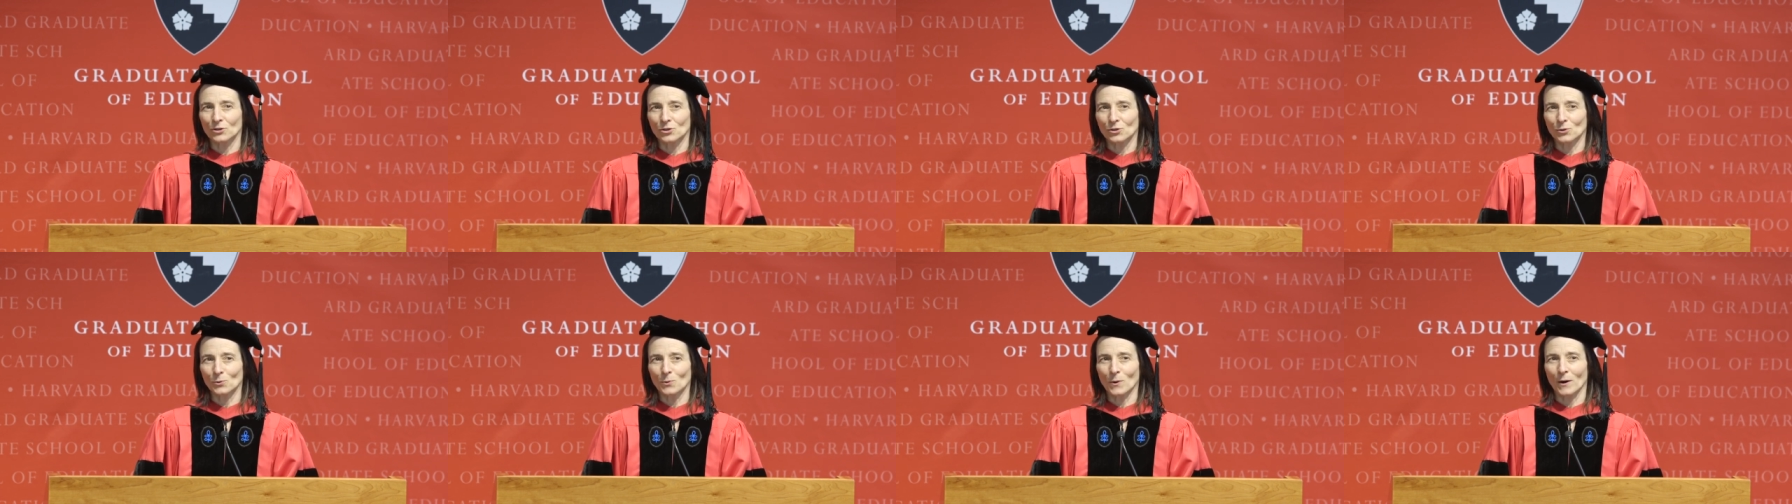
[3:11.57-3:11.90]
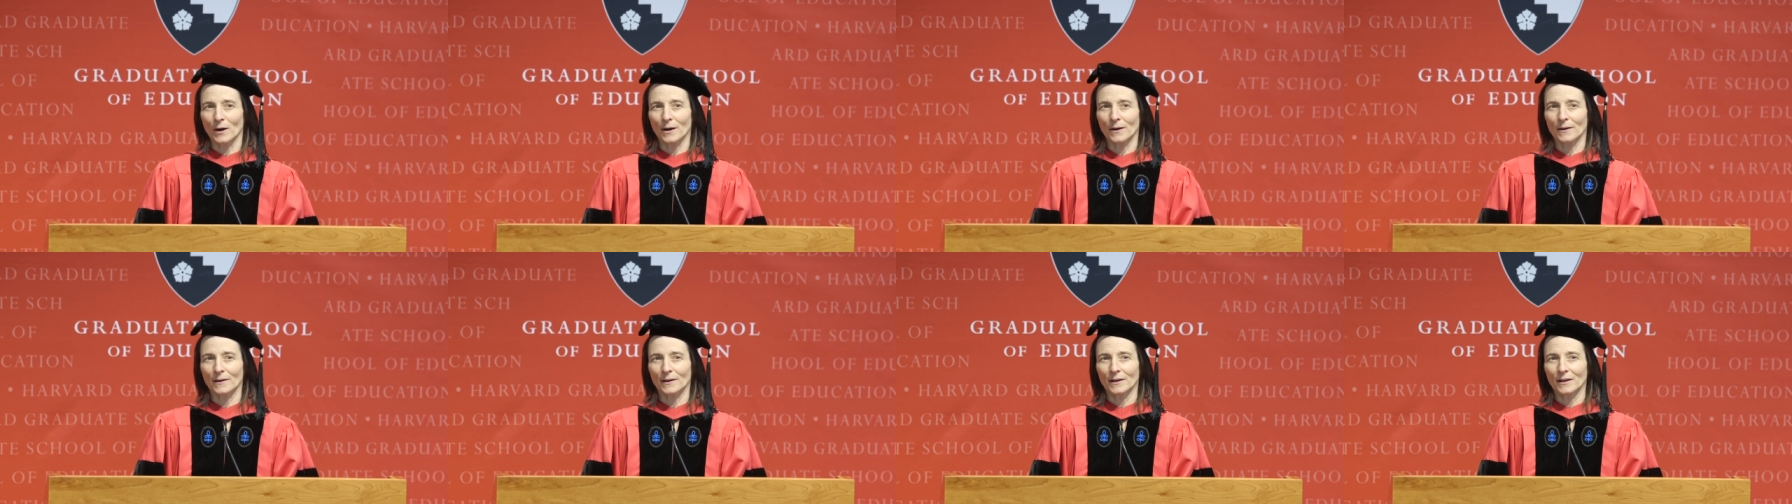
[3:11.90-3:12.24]

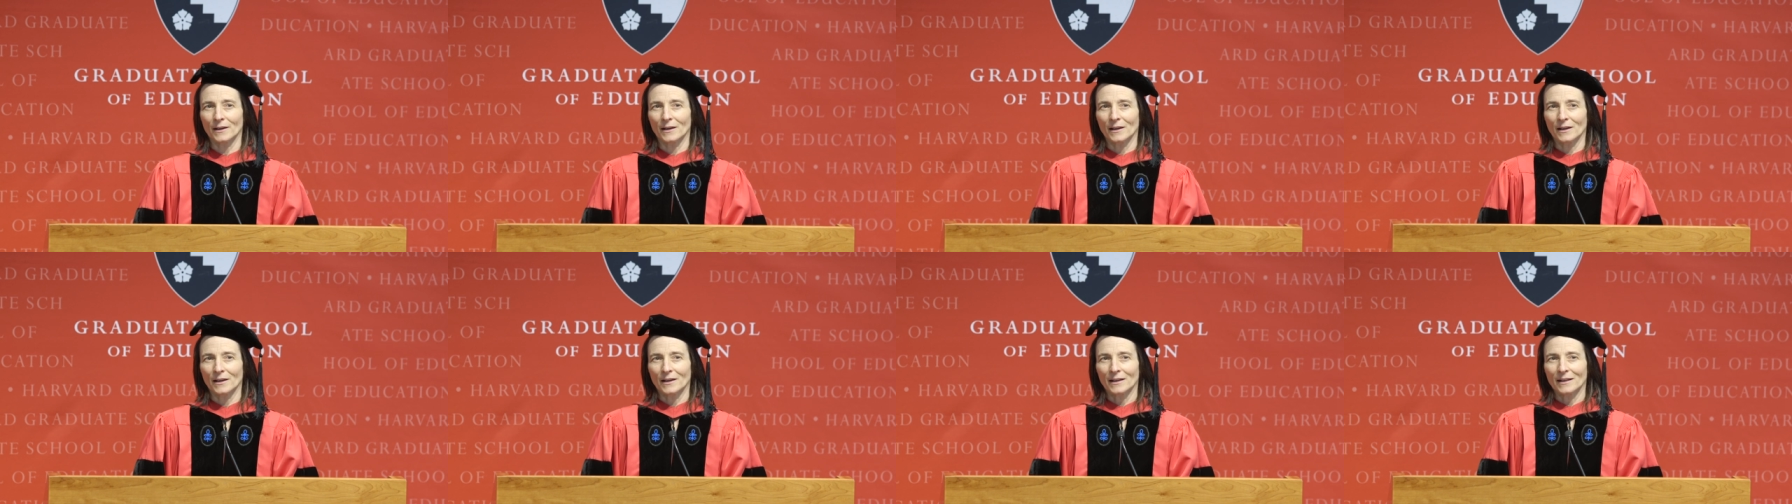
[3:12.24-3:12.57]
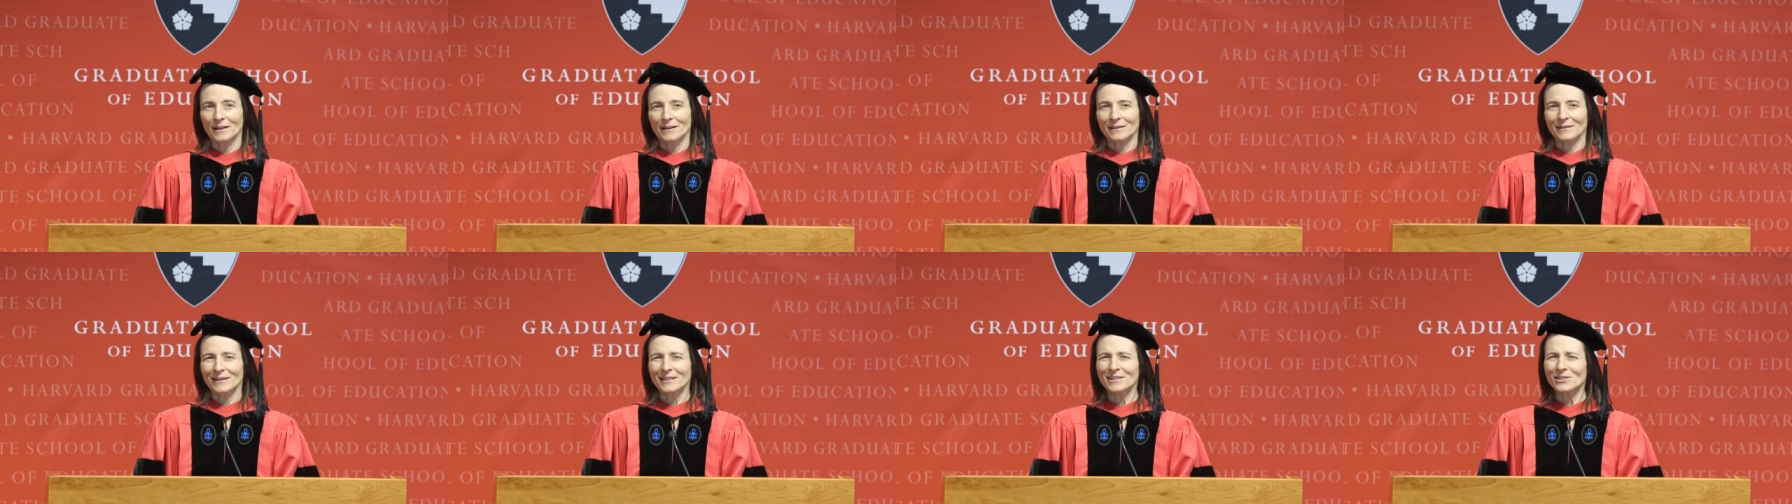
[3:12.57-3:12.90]
sure.
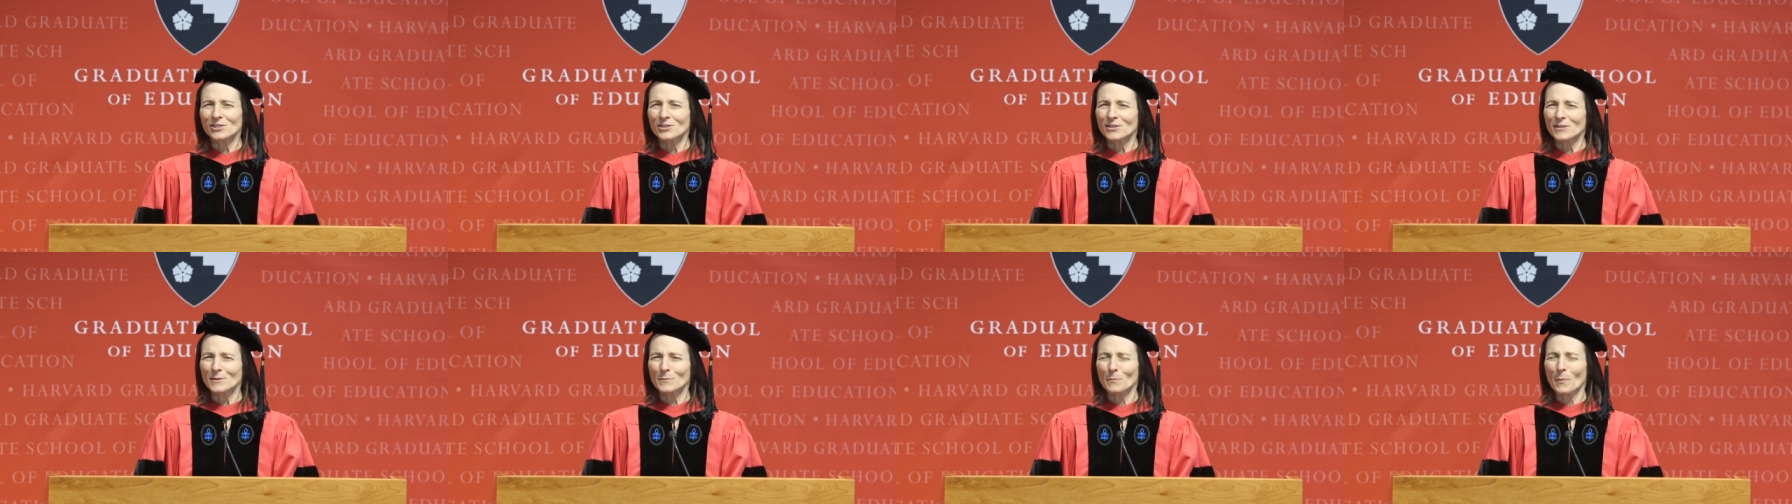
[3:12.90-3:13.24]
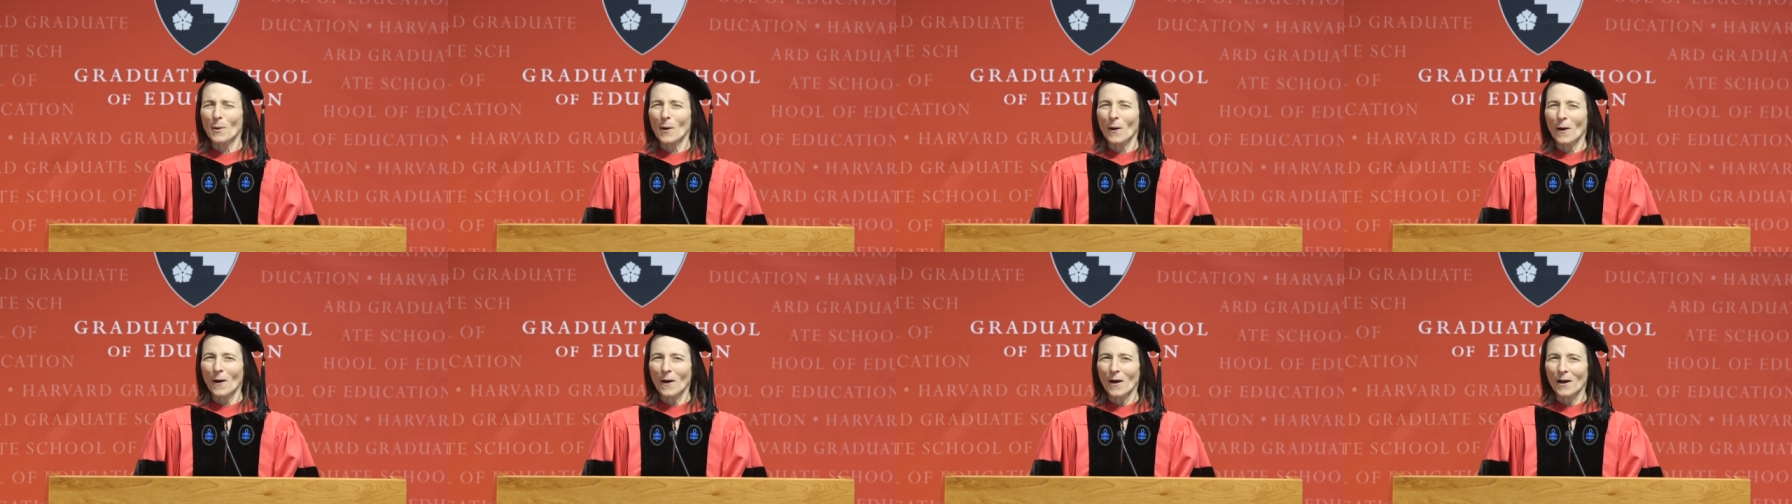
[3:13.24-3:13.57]
Let's just
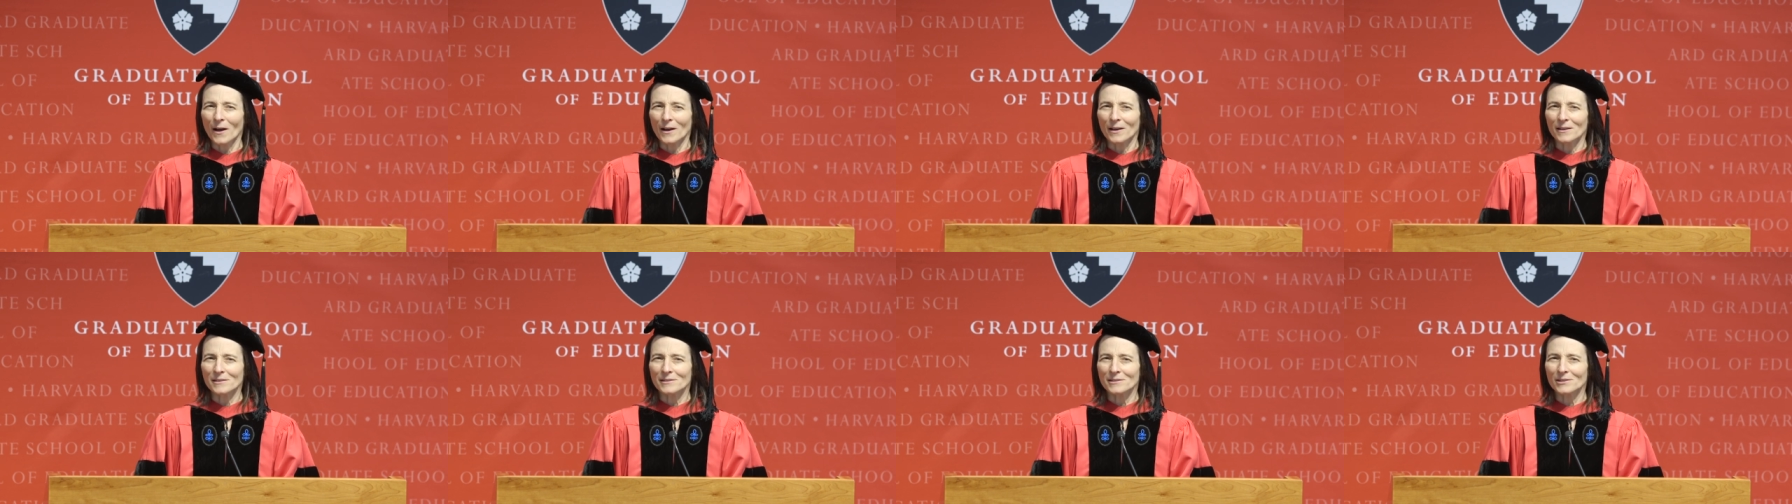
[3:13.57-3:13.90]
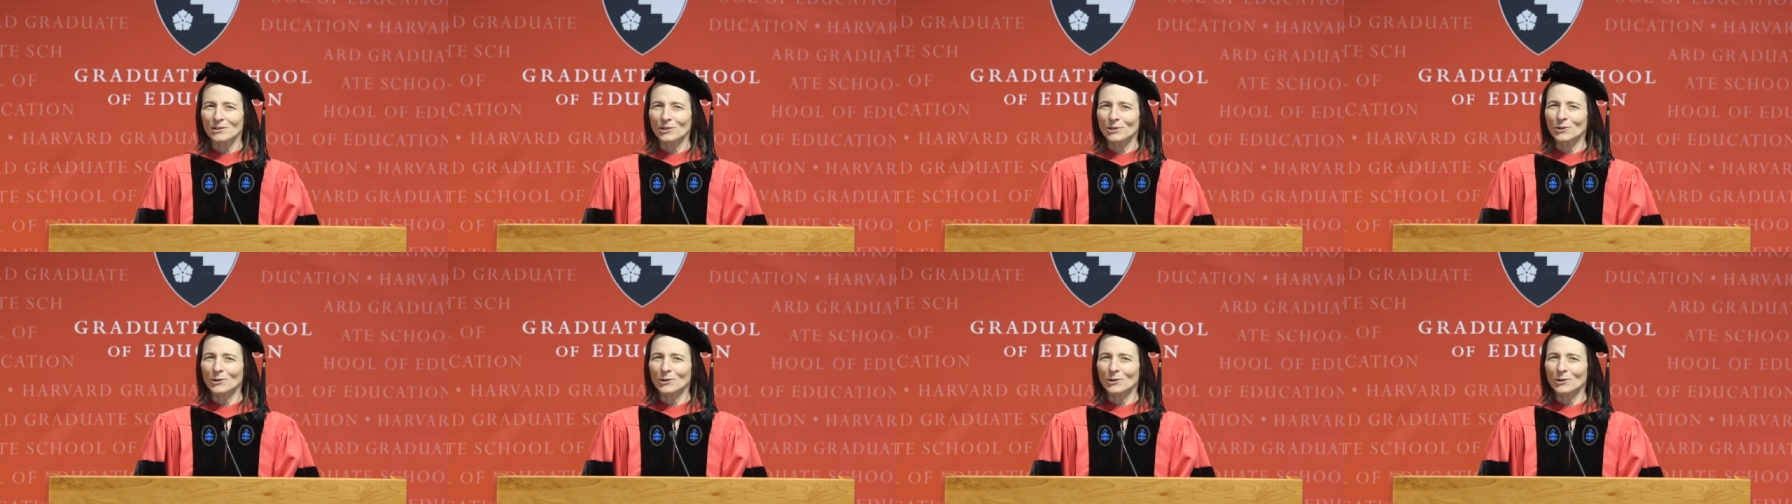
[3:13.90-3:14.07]
pause.